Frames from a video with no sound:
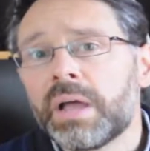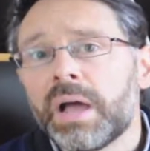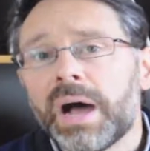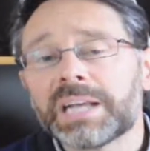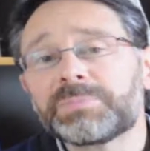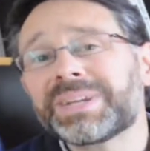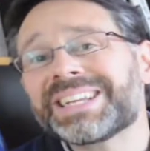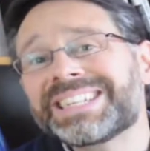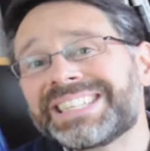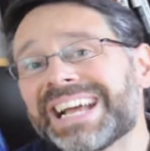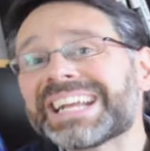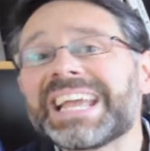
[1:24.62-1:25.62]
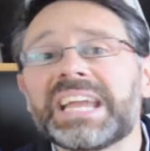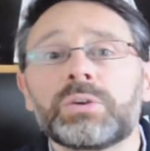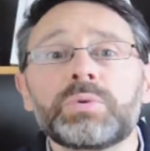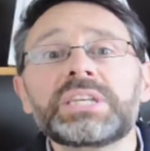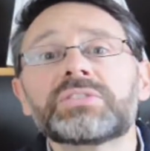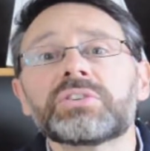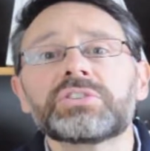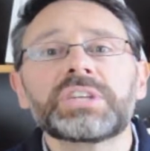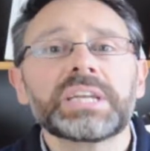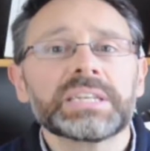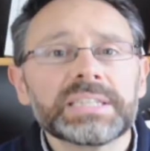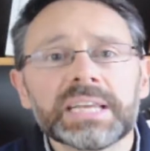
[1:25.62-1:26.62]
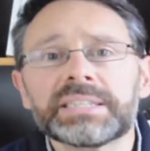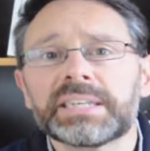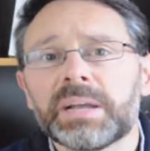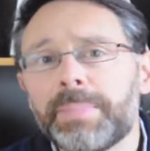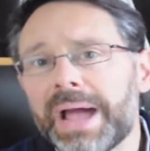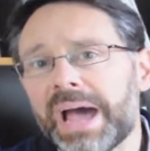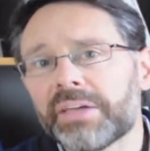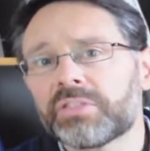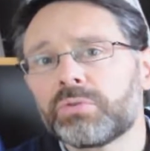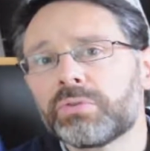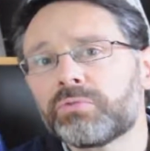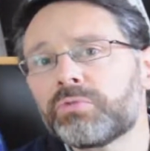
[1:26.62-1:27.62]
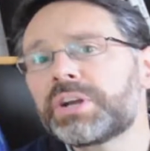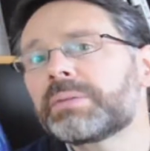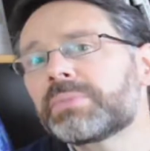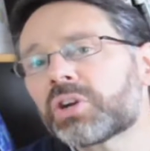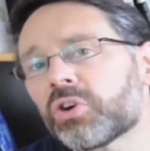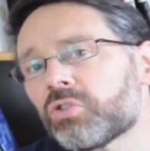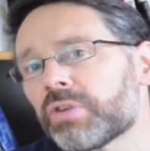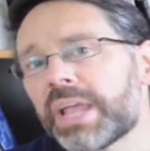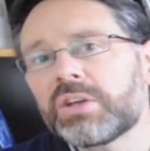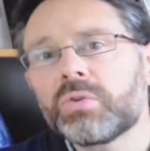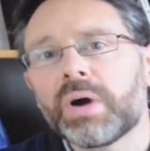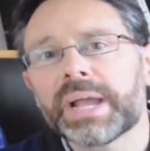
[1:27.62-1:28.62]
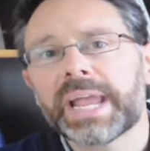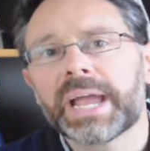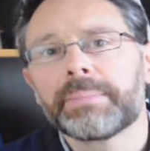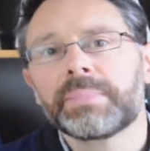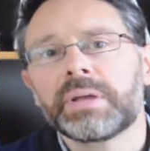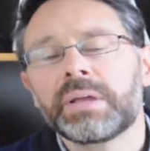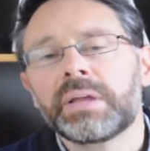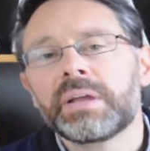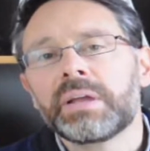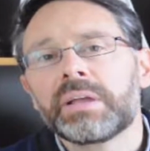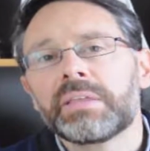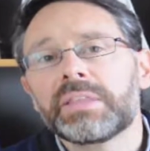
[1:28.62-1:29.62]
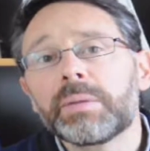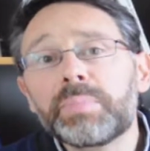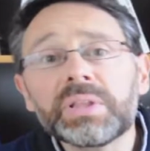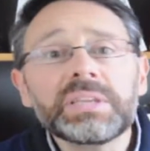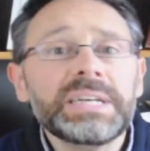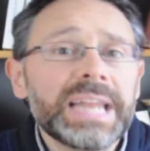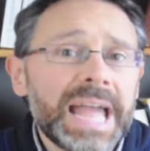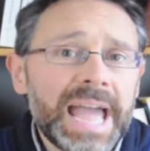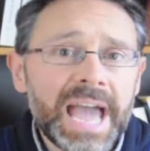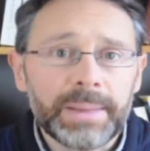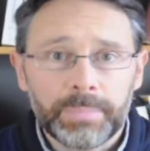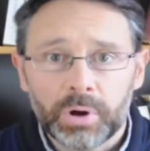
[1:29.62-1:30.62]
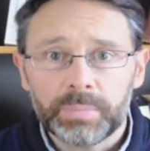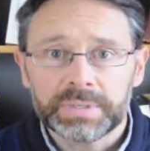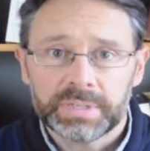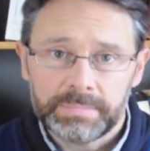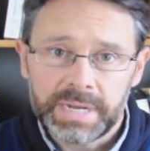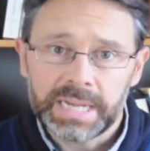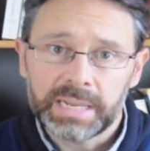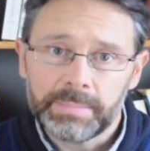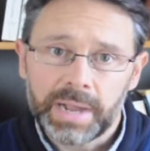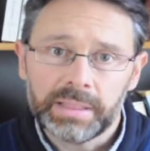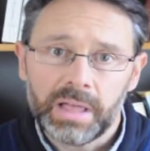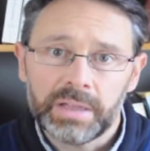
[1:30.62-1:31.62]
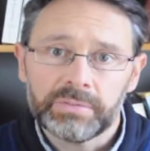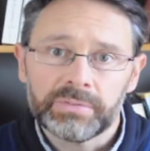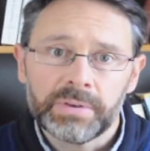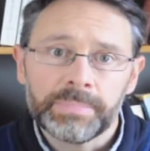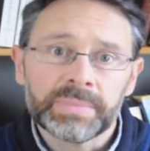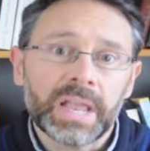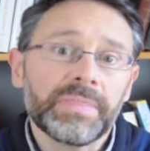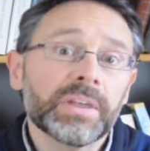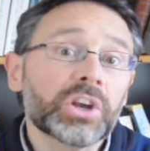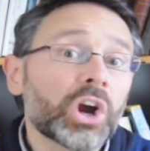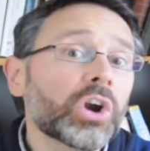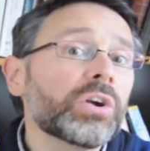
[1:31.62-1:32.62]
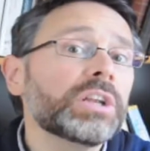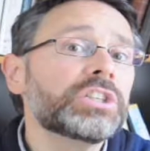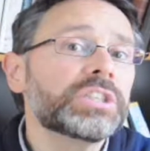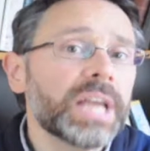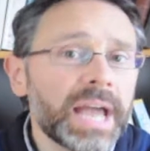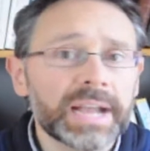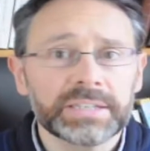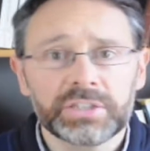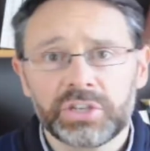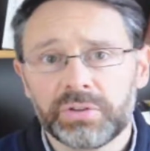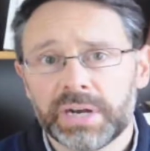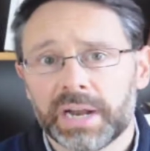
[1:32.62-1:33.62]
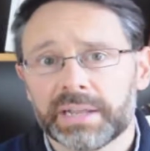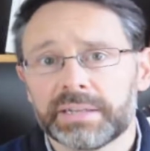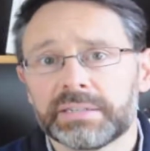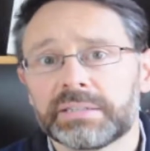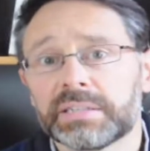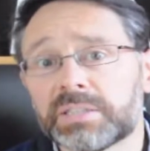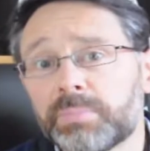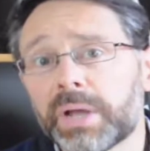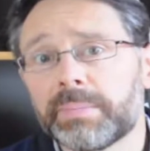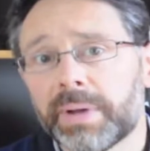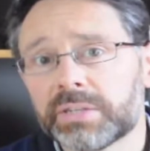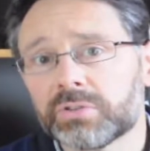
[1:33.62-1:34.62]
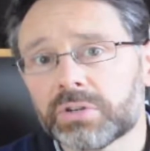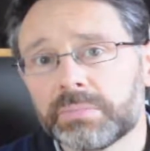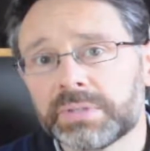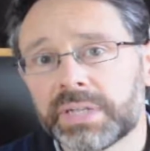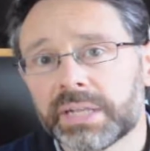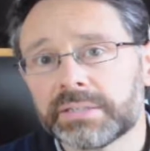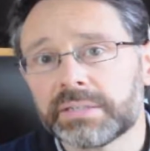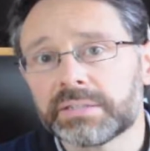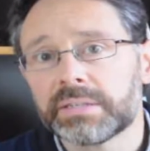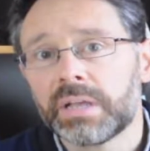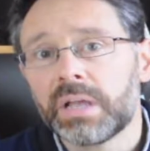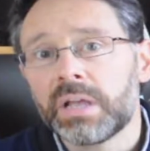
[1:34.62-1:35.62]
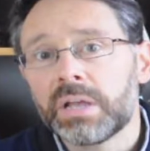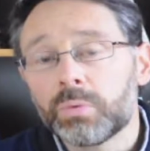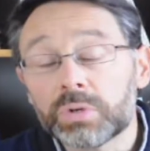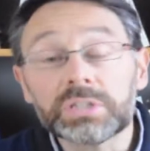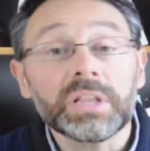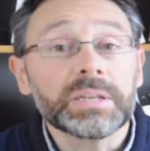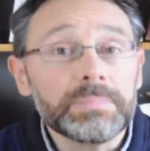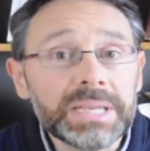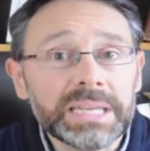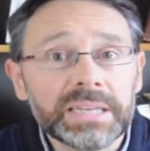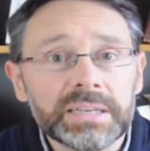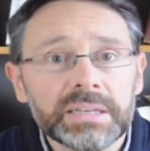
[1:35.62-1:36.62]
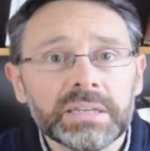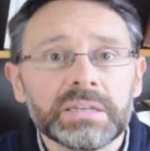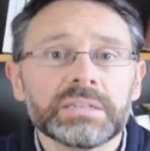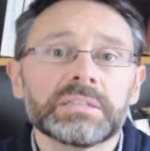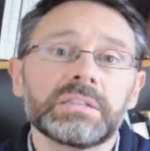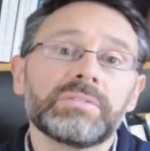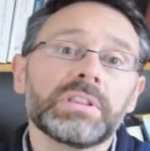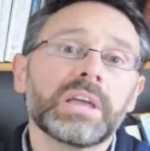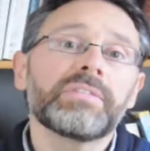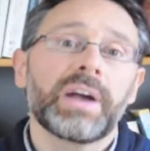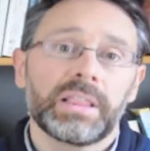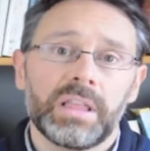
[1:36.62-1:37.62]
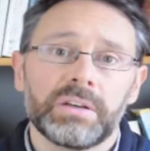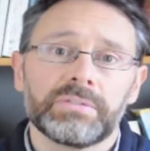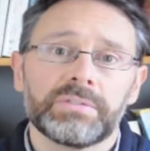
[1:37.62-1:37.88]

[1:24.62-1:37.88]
I spent a decade researching and testing a path to a freedom to create who I am, the ability to add purpose and meaning in my life, and the courage to execute on it despite my circumstances, which led me to live a life I love.